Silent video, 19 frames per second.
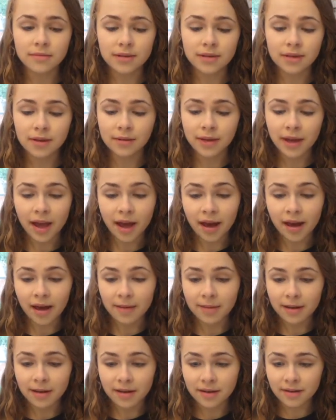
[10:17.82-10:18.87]
So yeah,
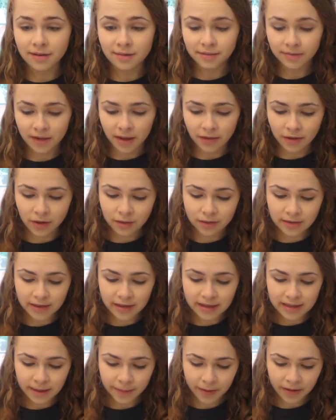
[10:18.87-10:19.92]
I mean, if you
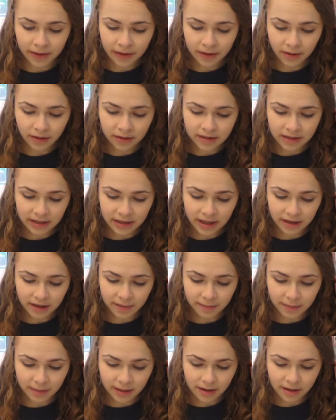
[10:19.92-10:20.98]
see something that looks like it
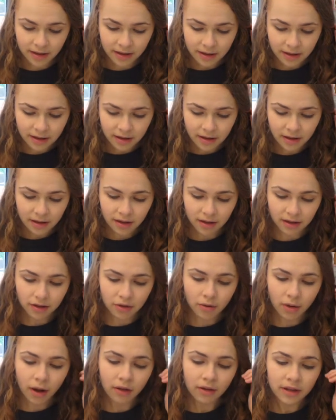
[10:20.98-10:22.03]
could be good
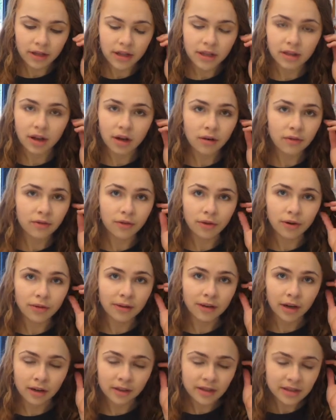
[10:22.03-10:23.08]
quality, go for it,
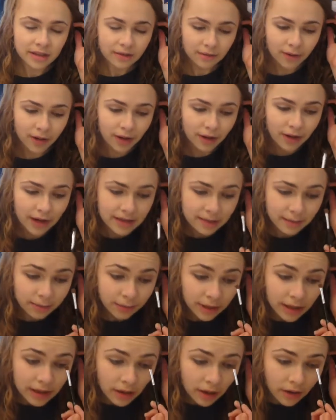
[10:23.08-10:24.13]
regardless of whether it has a
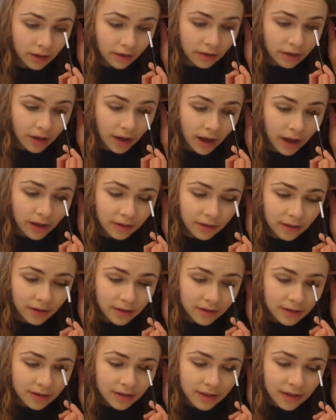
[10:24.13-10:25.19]
brand on it or not,
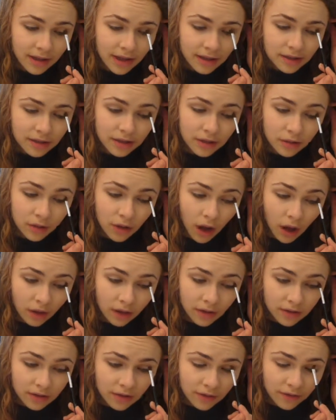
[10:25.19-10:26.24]
or it's $2
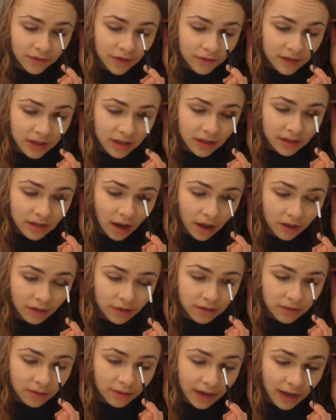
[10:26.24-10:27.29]
or
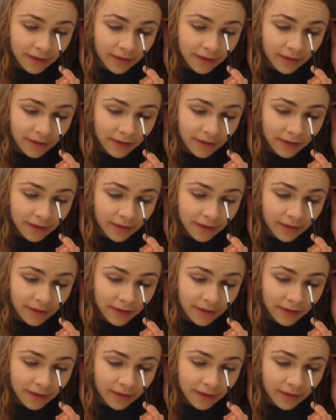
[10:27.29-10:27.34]
$15 or